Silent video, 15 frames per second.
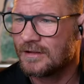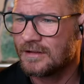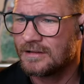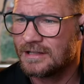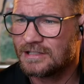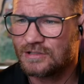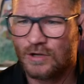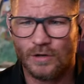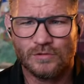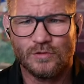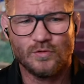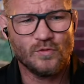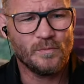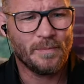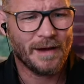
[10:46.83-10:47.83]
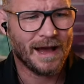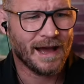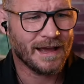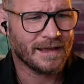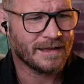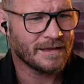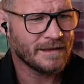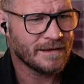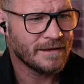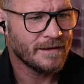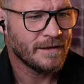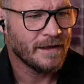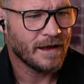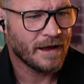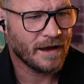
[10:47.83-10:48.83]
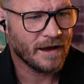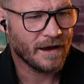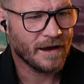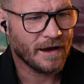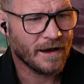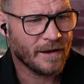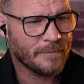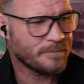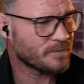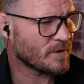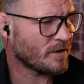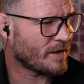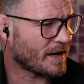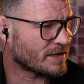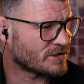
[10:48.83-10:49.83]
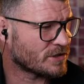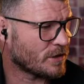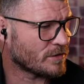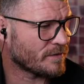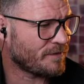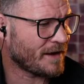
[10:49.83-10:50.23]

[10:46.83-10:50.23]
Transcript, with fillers: Let's go to Dubai. Um, all right, so the fight's